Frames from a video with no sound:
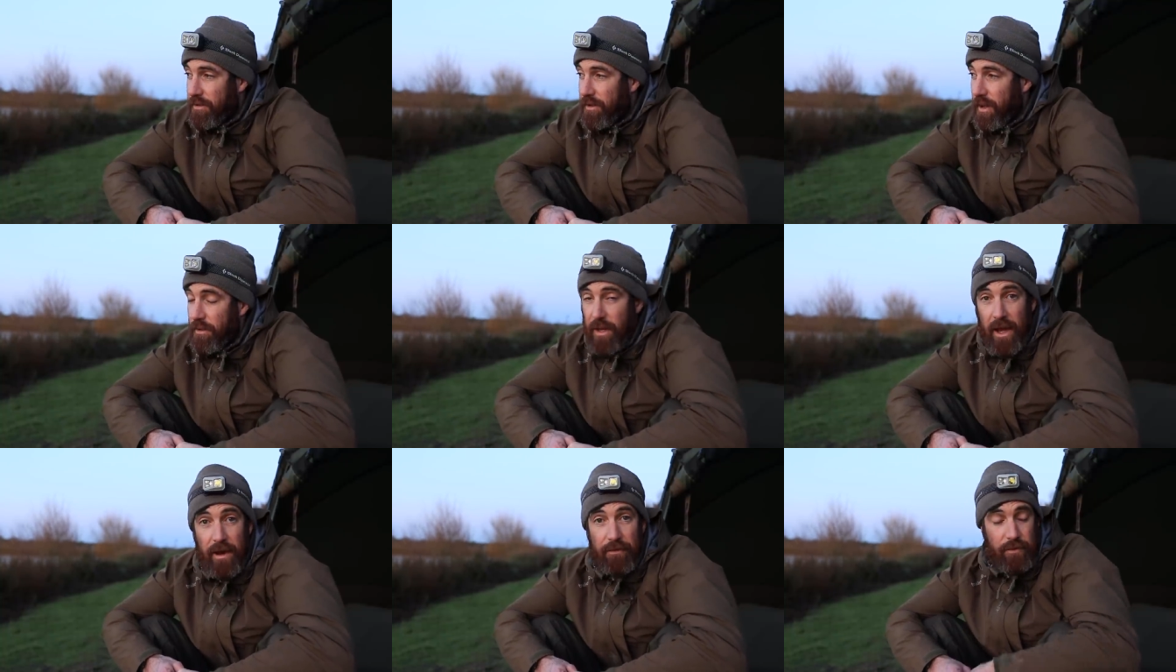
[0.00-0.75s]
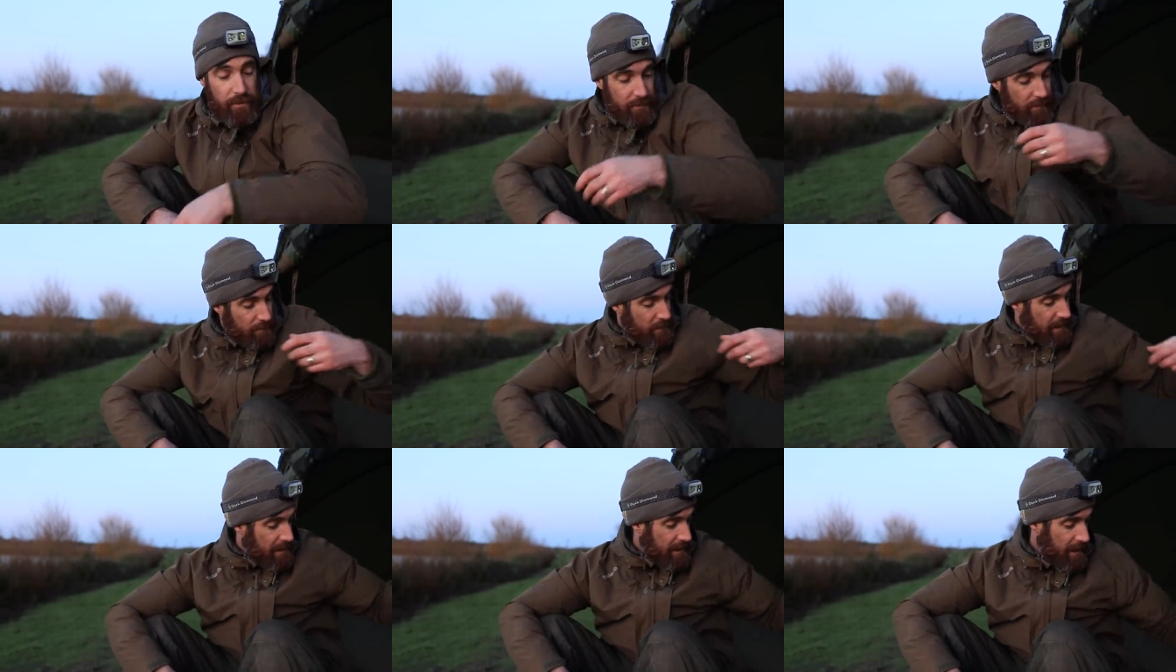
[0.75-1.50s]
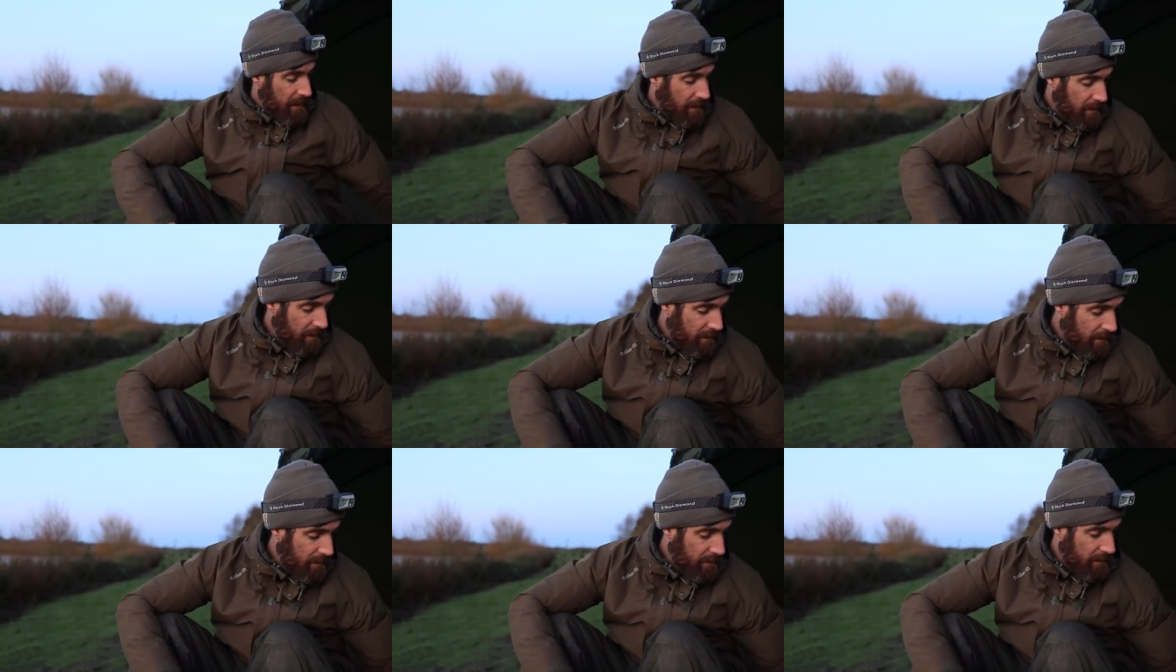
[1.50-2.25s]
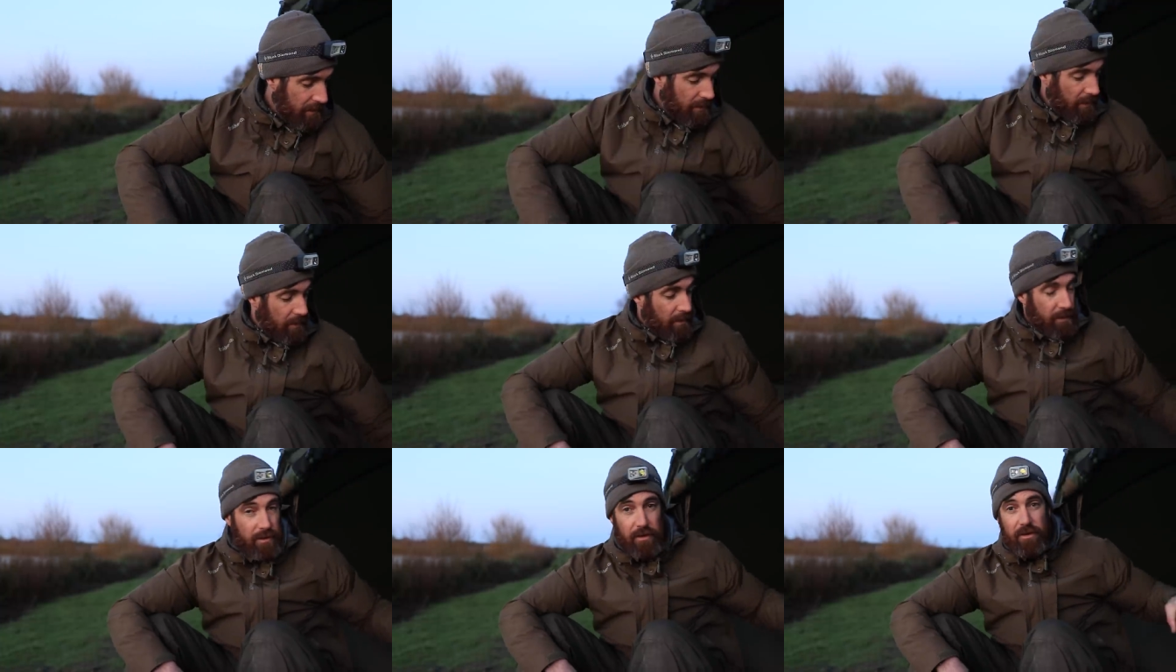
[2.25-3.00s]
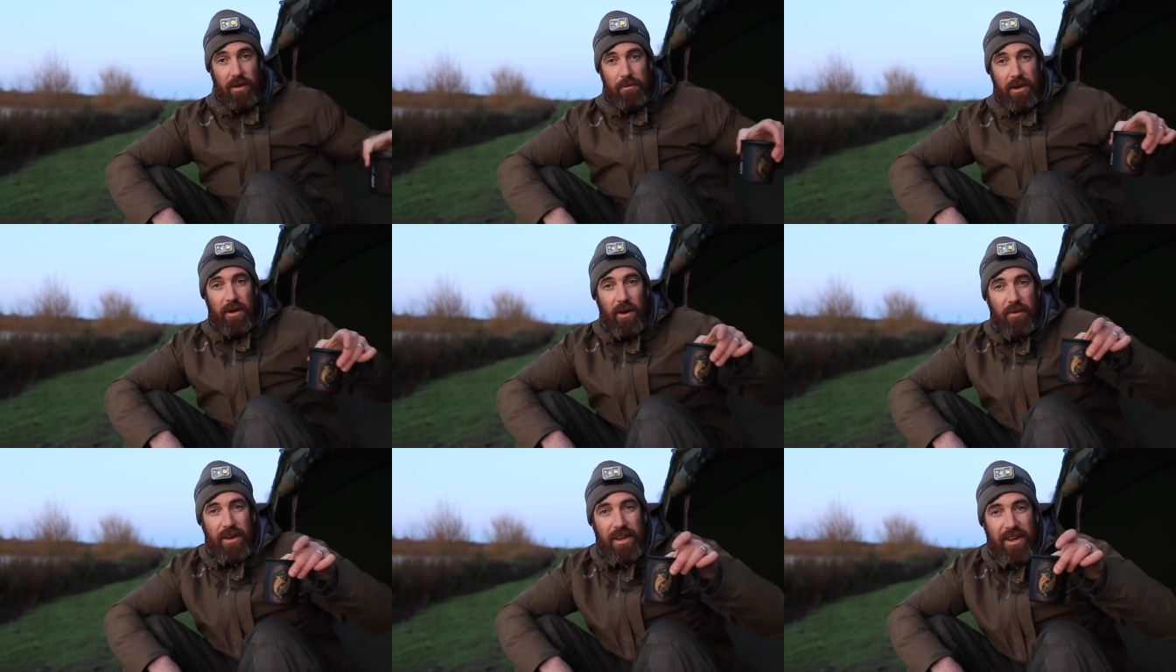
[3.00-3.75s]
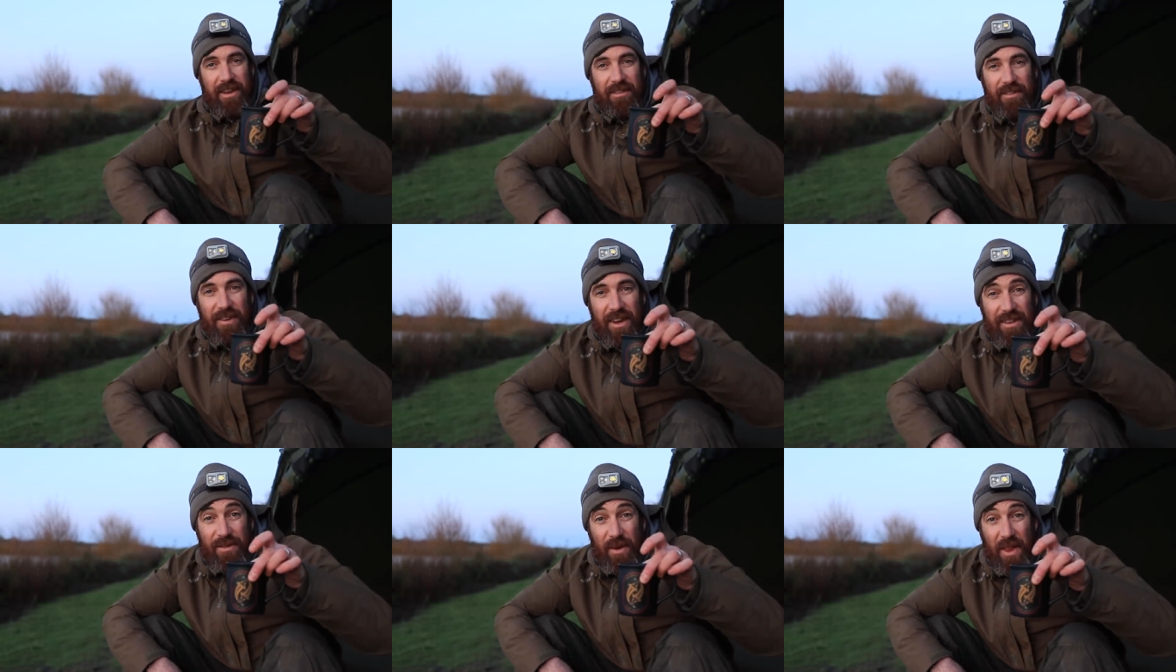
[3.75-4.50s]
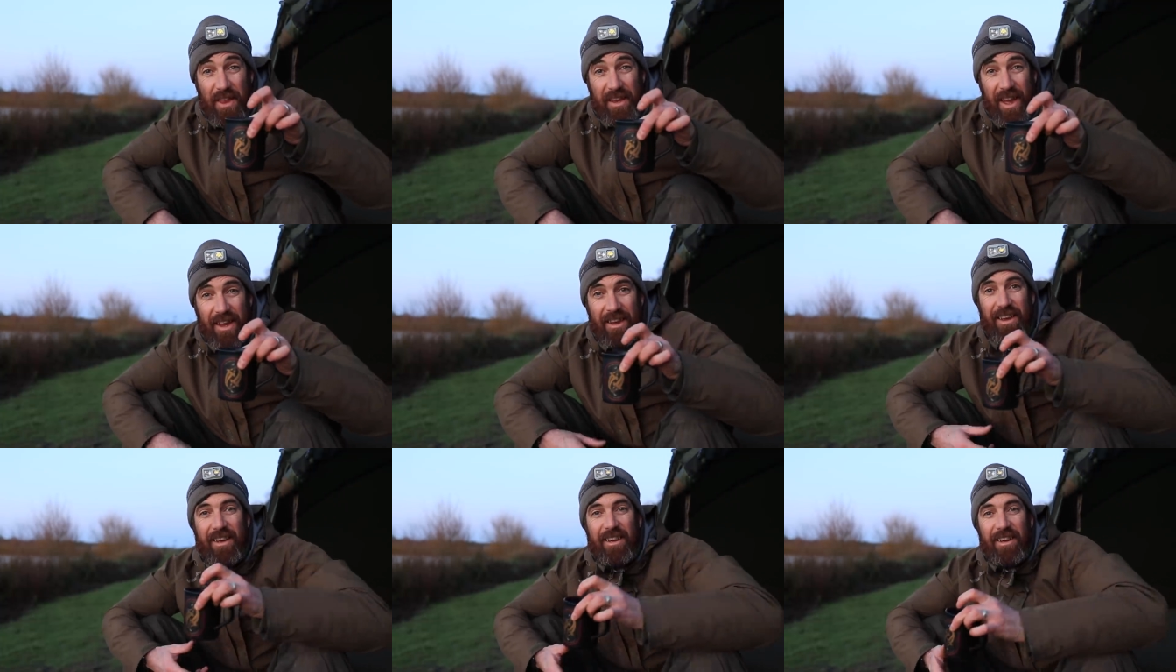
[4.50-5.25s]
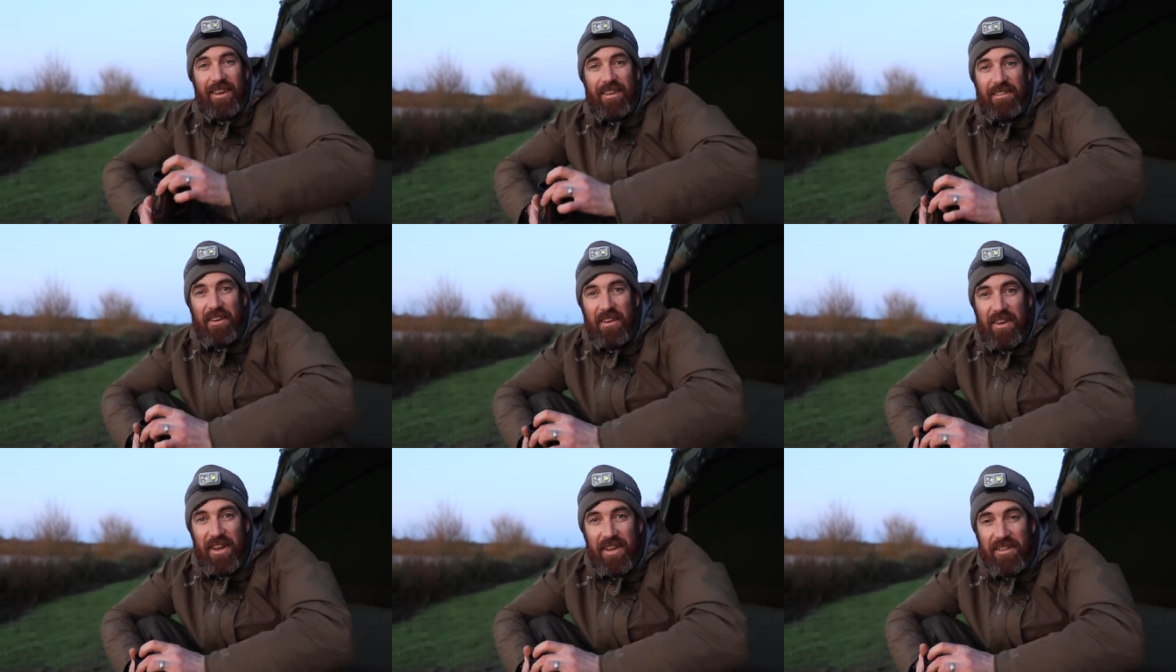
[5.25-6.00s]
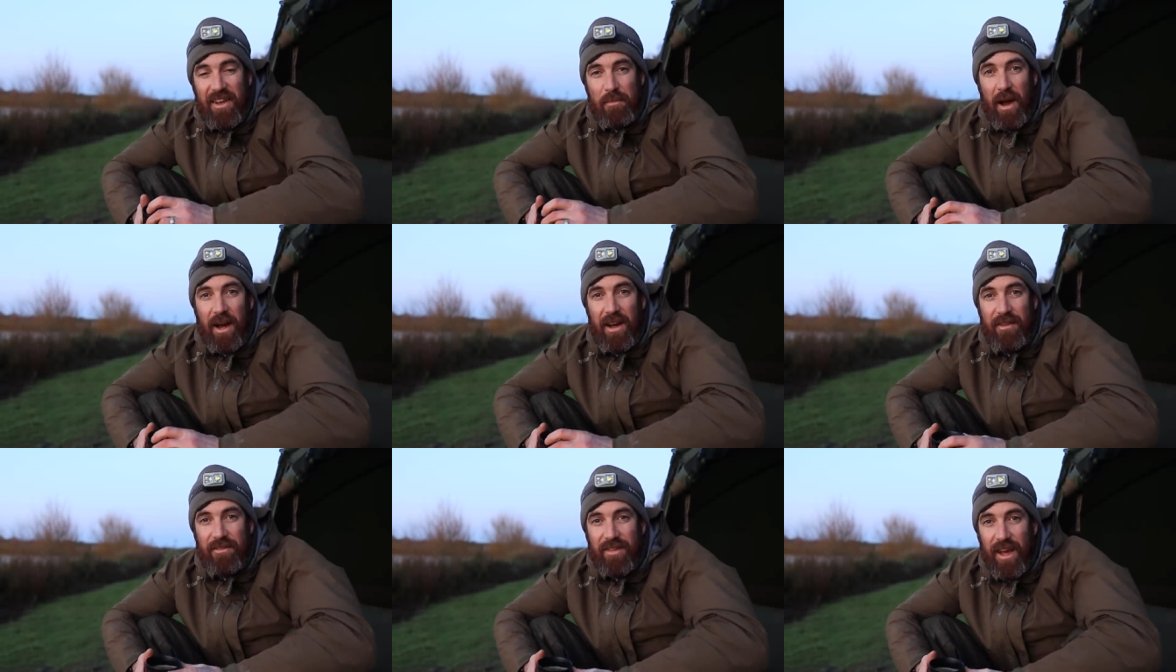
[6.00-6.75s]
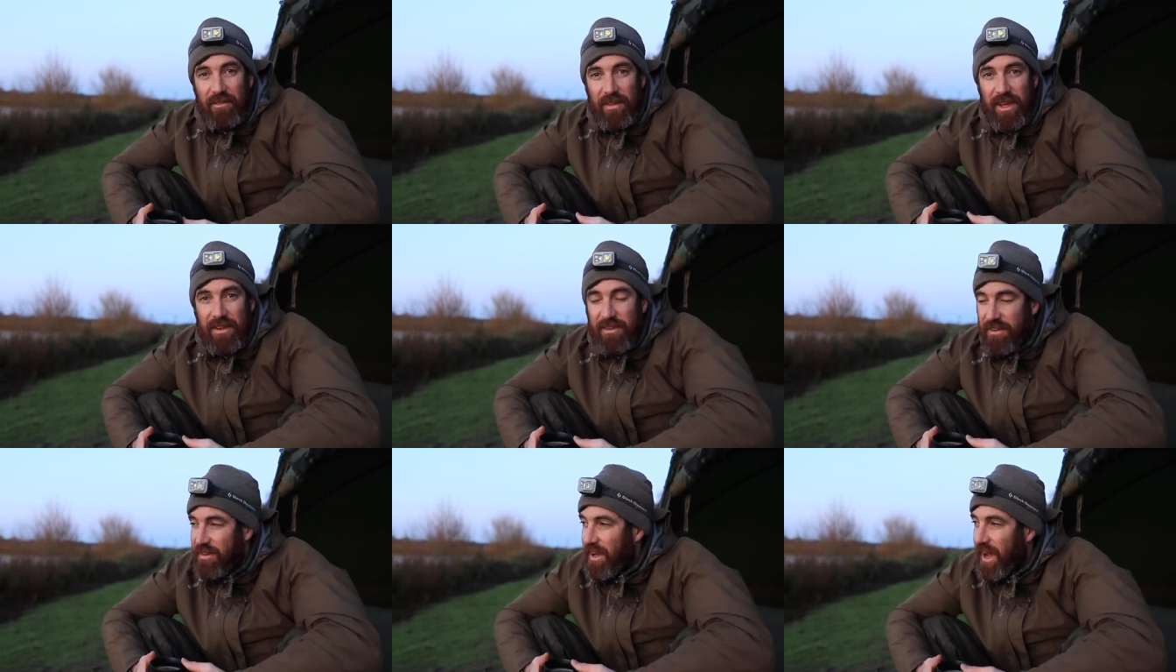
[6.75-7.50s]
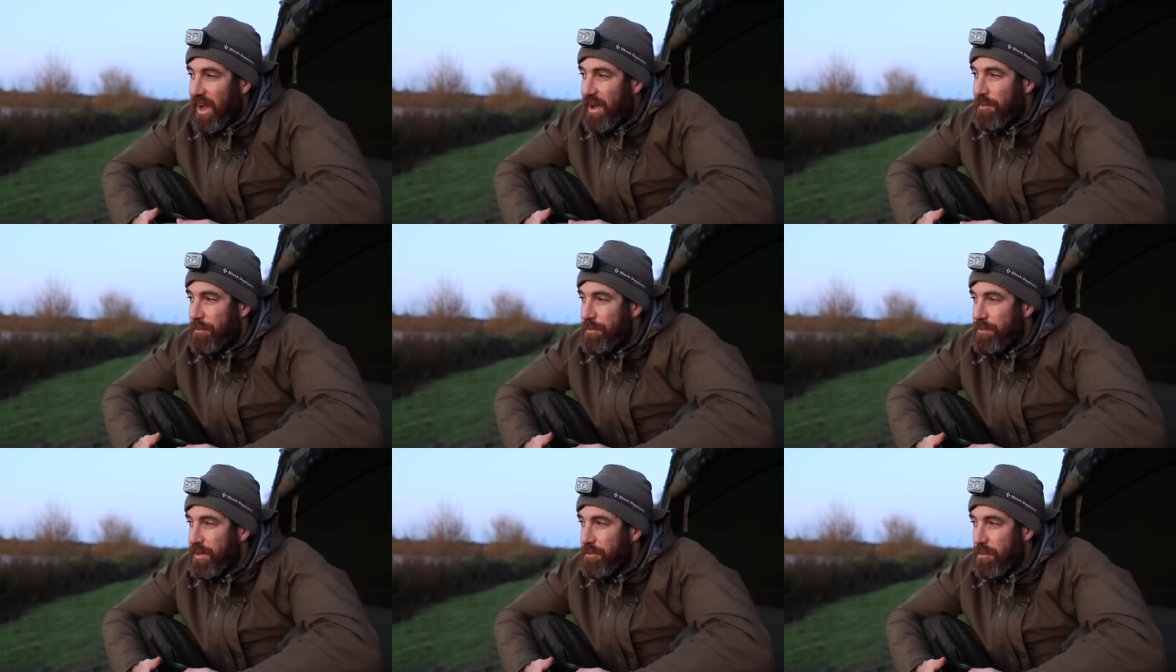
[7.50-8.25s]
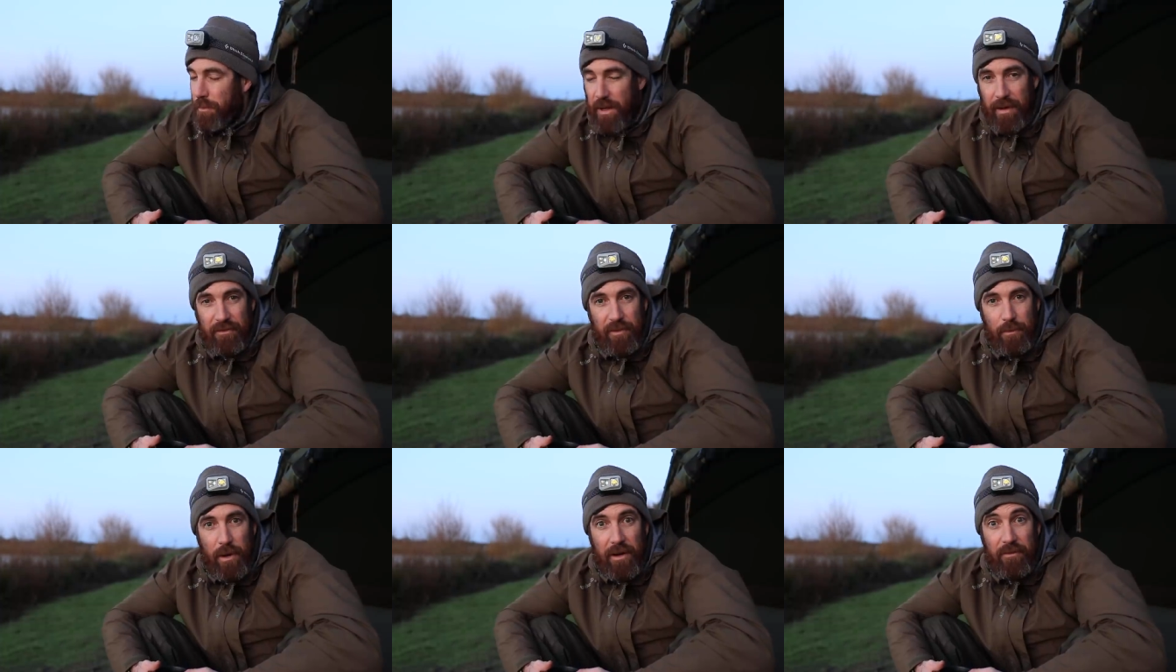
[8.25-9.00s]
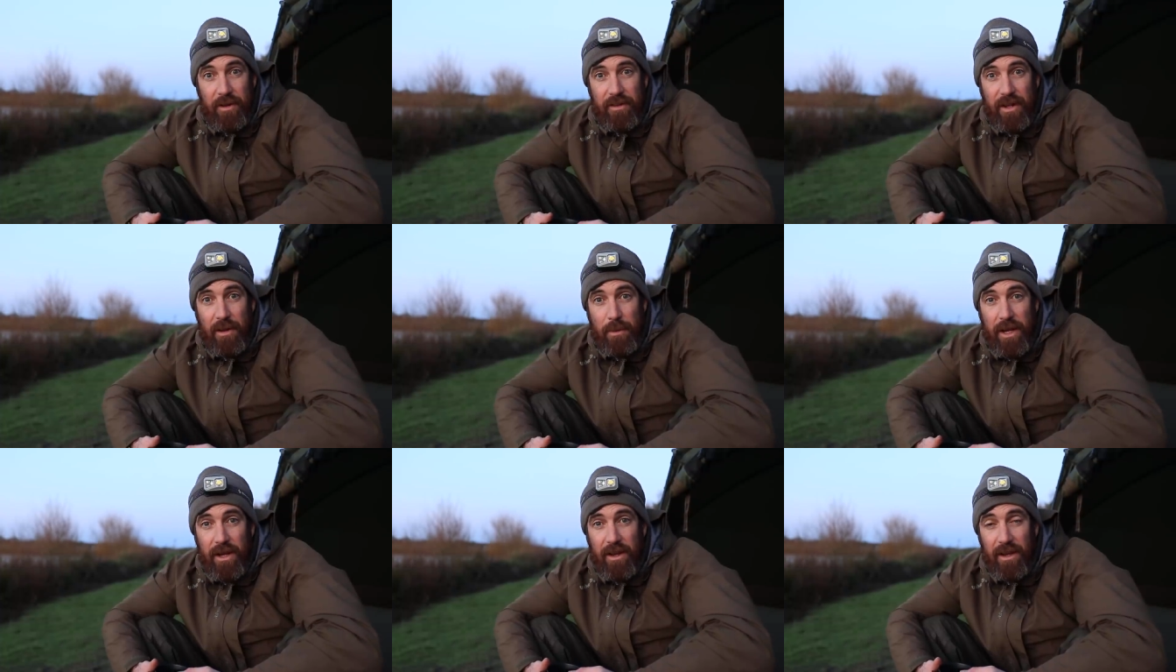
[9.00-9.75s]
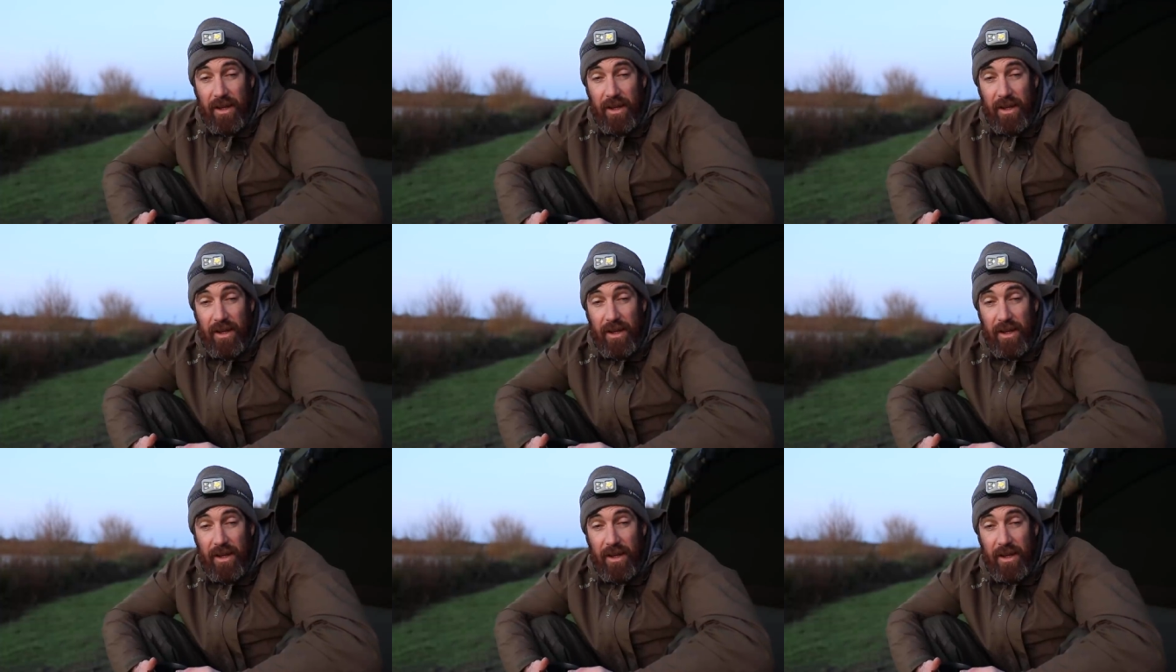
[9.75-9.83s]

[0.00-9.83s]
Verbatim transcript: so yeah just got my uh, just got my coffee first one of the day so I'm gonna sit back have this um, probably have some breakfast in a minute